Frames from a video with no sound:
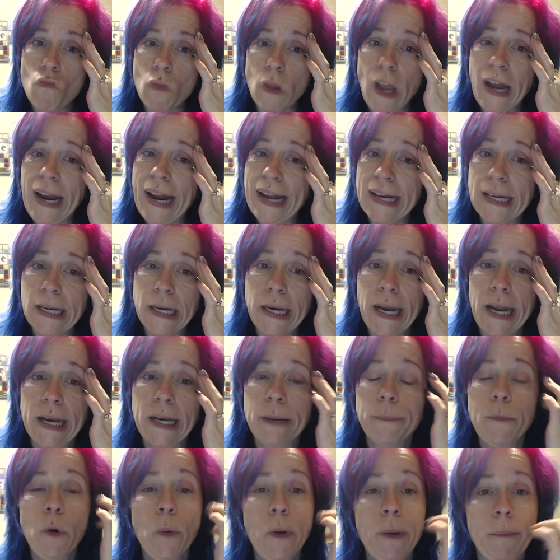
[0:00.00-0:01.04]
And I didn't end
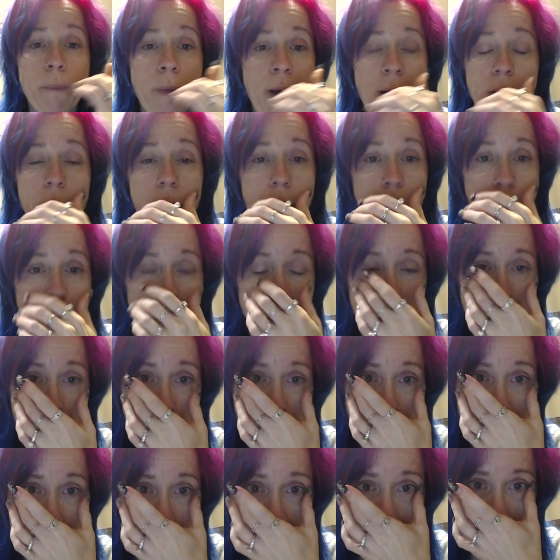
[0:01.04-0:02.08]
up going back there.
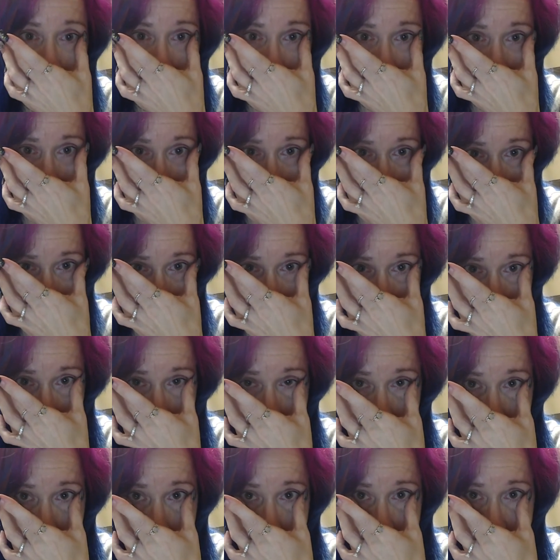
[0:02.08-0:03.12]
I didn't I didn't
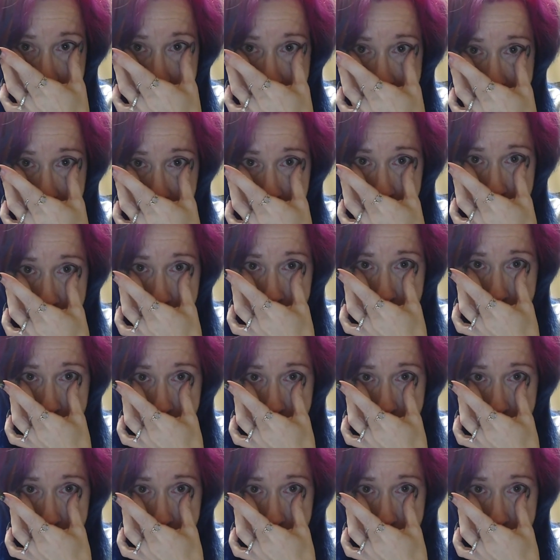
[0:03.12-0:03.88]
end up going back there.